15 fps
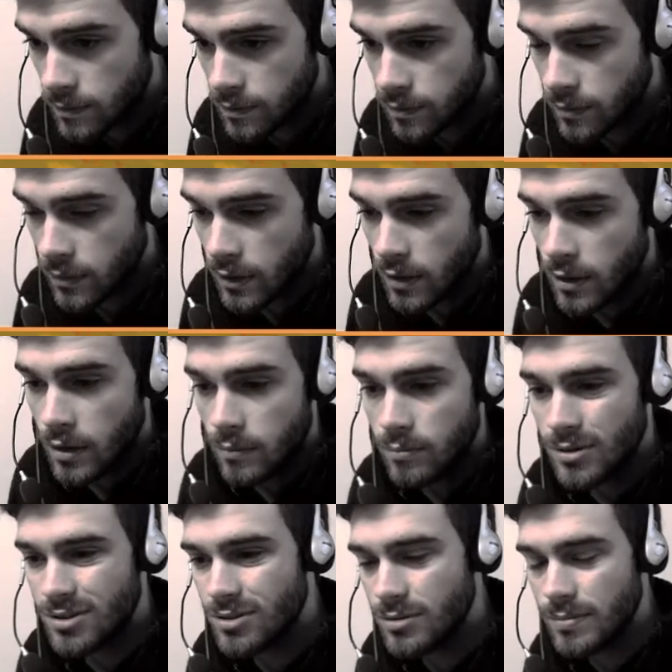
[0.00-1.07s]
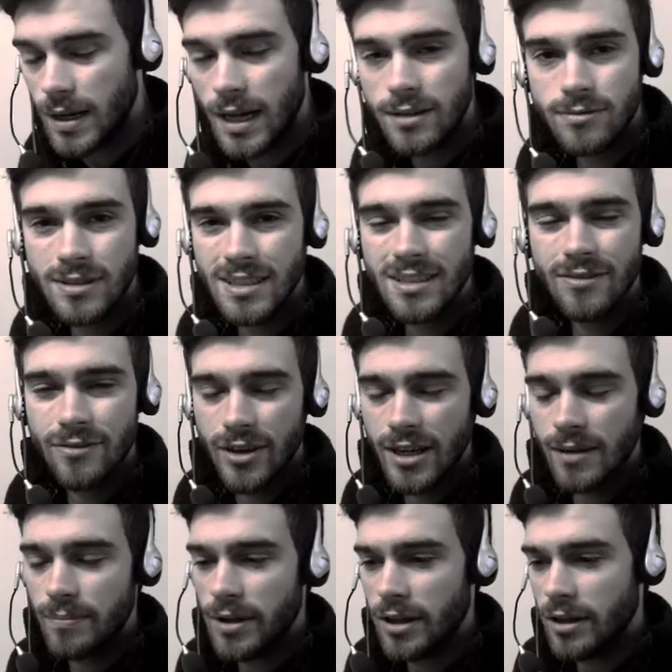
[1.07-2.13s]
But too bad, we didn't find
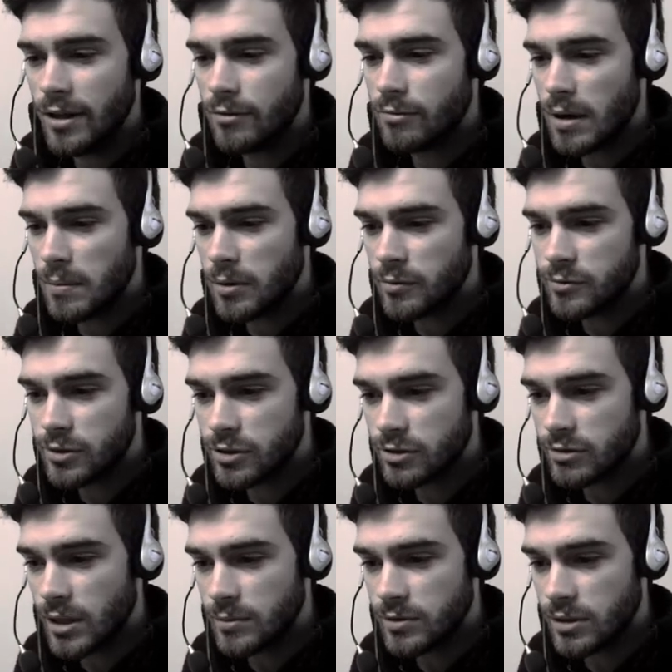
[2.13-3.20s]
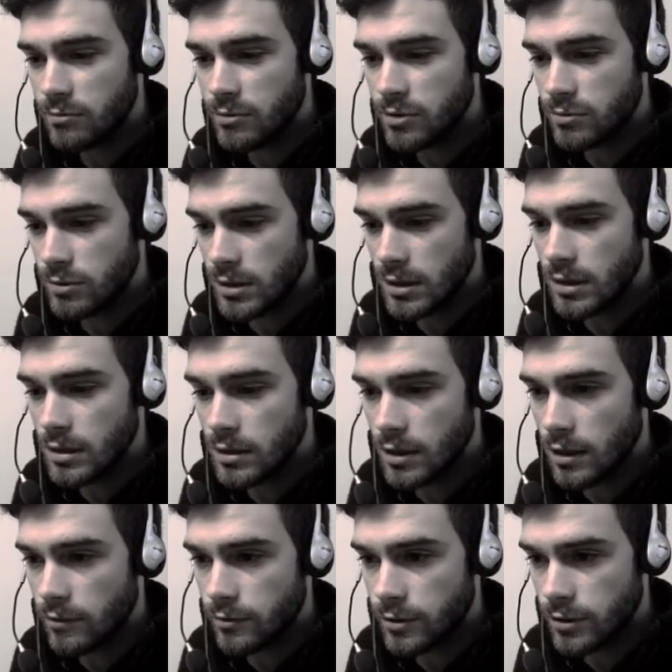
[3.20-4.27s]
that many rabbit fur scraps. I was really
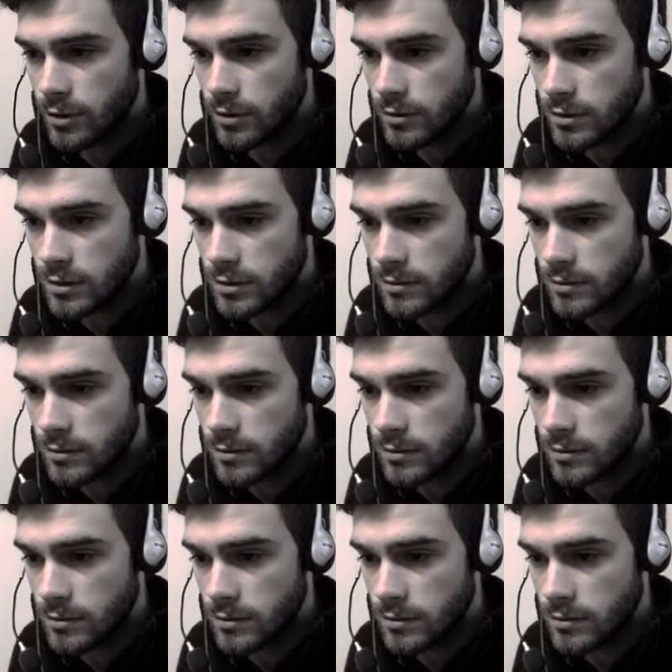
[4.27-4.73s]
looking for those.